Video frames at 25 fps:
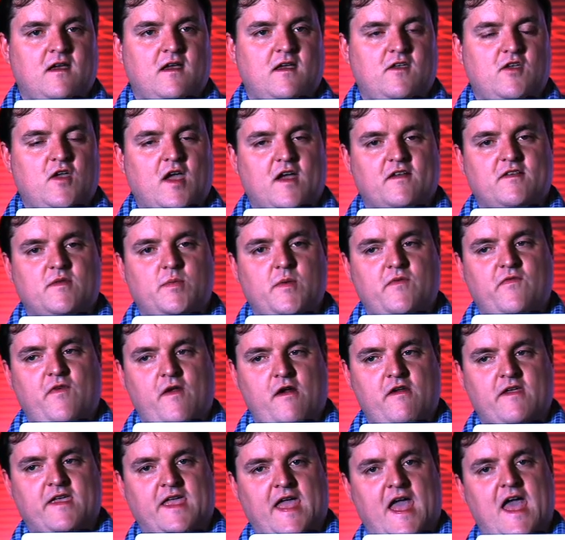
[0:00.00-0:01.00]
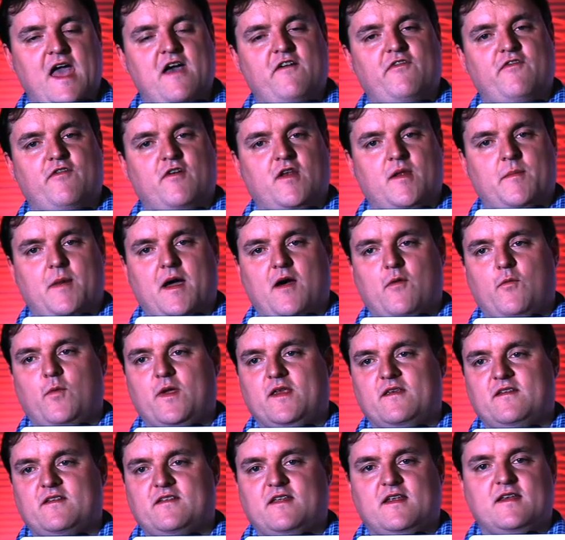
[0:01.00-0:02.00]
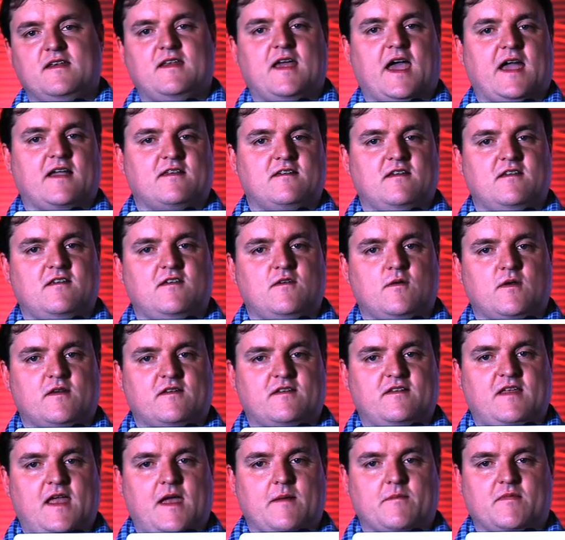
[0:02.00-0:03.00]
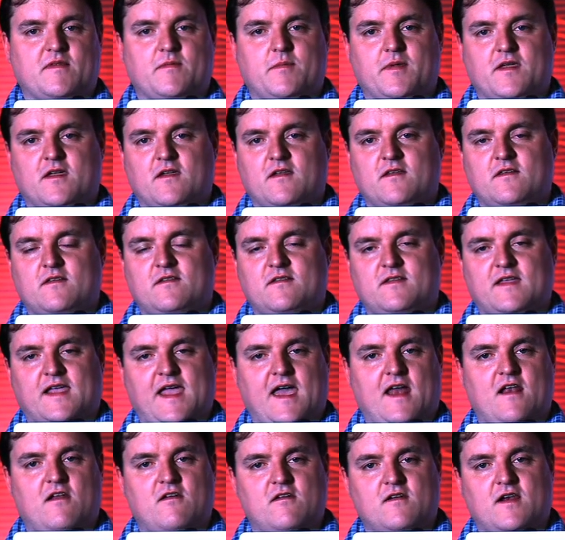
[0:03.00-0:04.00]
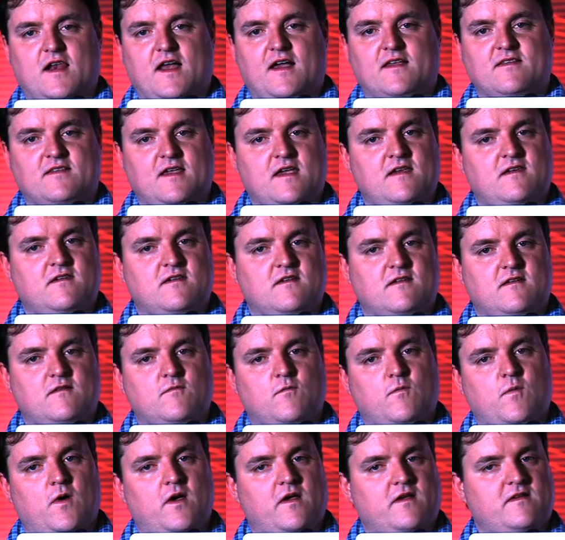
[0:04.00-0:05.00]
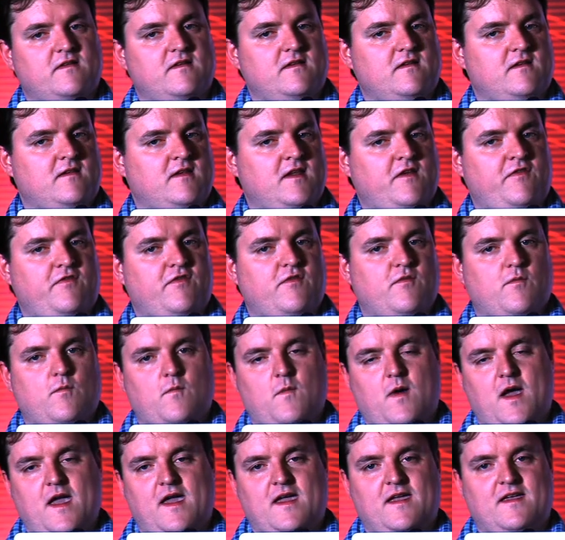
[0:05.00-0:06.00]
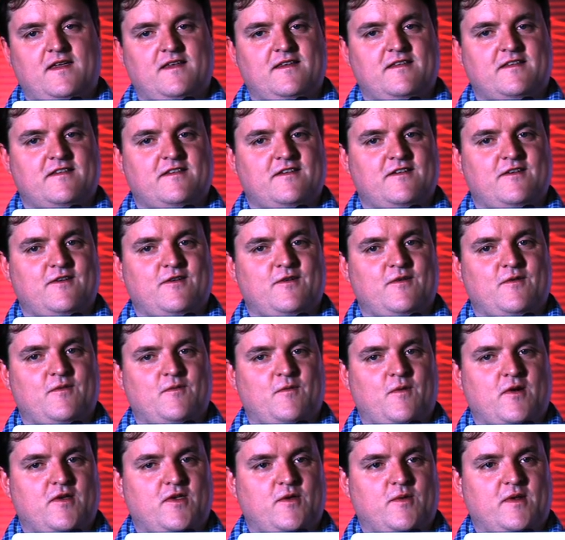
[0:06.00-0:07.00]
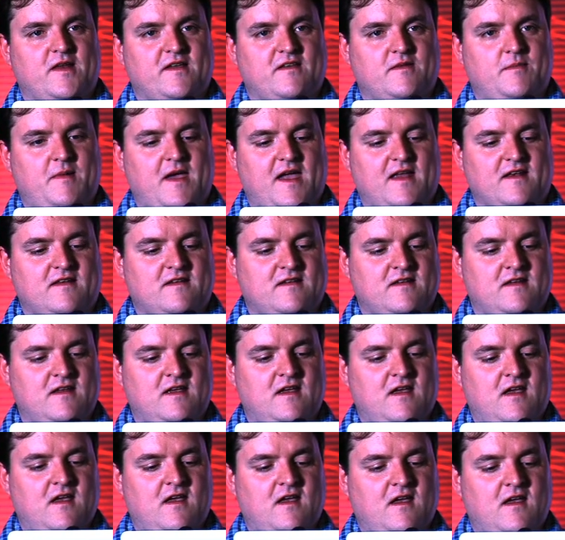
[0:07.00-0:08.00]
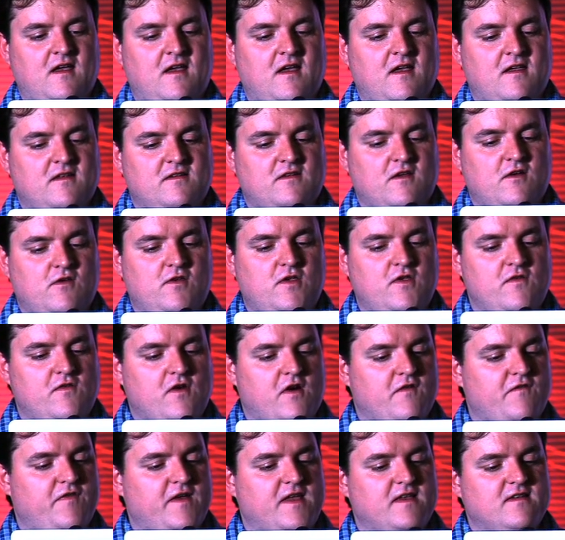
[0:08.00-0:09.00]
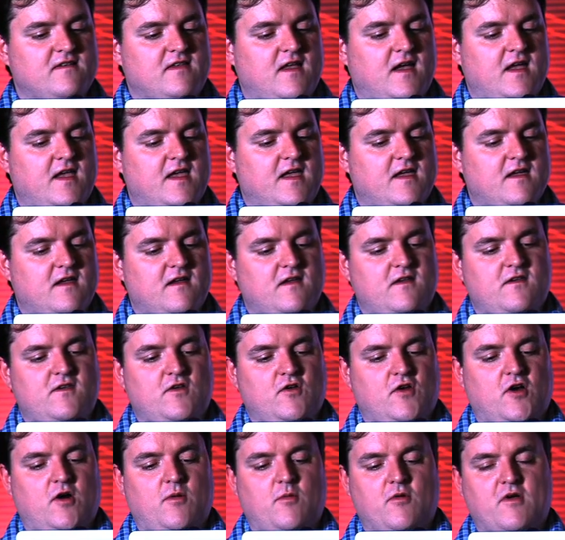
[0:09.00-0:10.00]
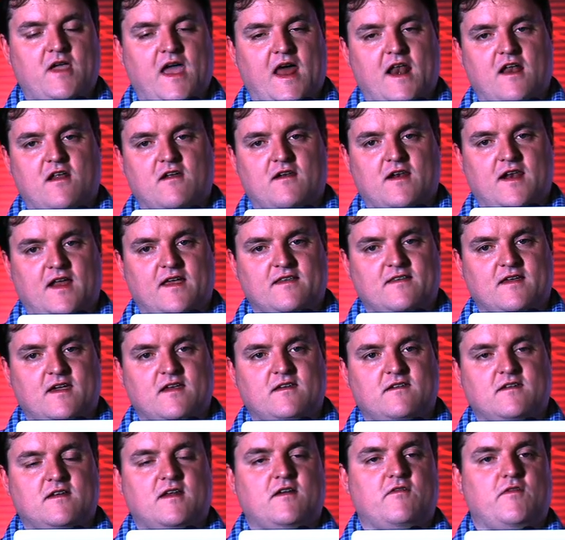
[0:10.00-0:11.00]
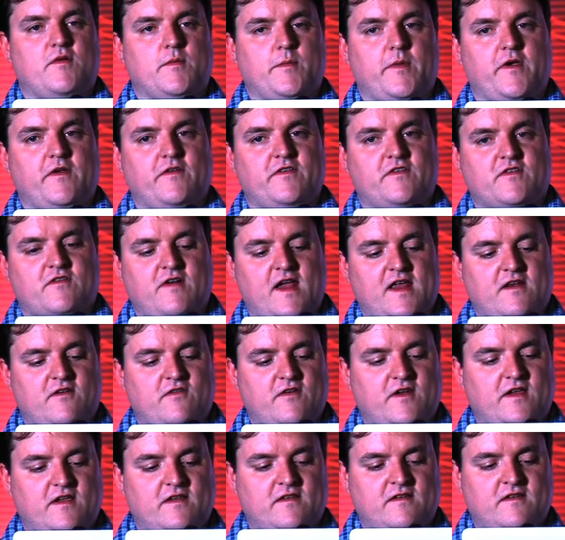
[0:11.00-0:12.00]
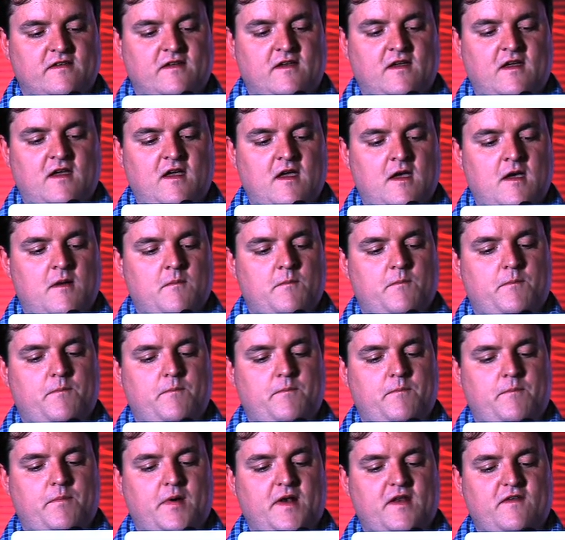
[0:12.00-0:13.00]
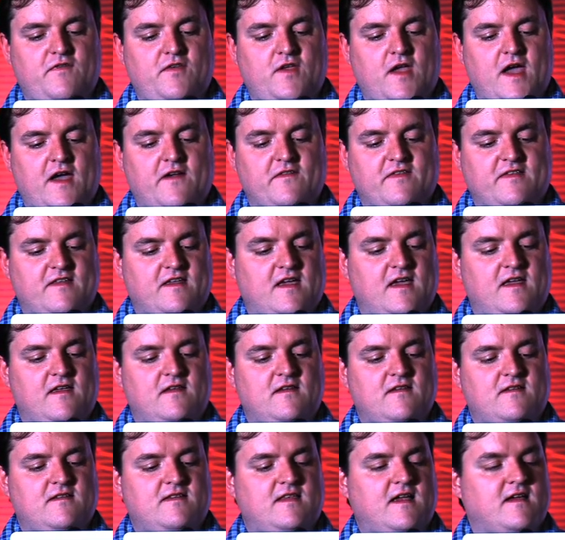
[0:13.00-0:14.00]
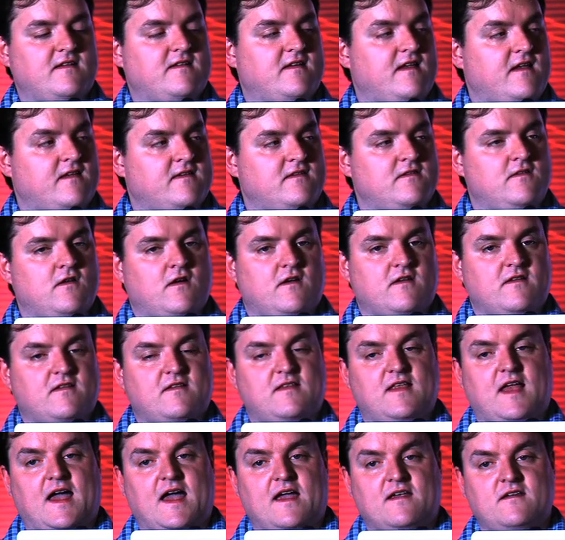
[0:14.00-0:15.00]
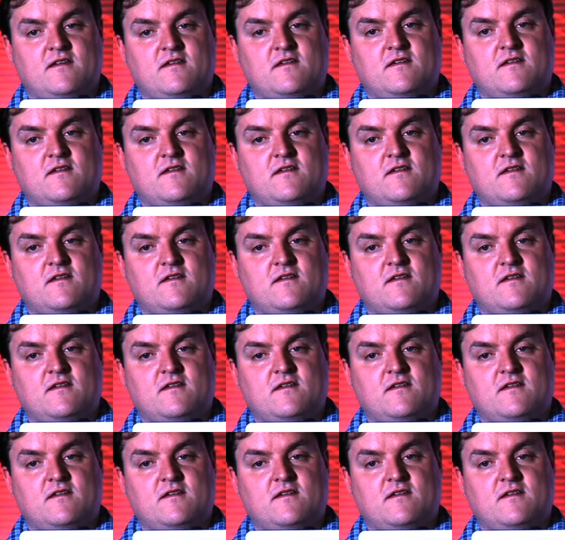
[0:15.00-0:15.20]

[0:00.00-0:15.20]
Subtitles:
you have to be very careful about which syntaxes you accept, because the canonicalization works in different ways to what you would expect. So you've got things like your normal canonicalization, it removes directories, but if you have, say, //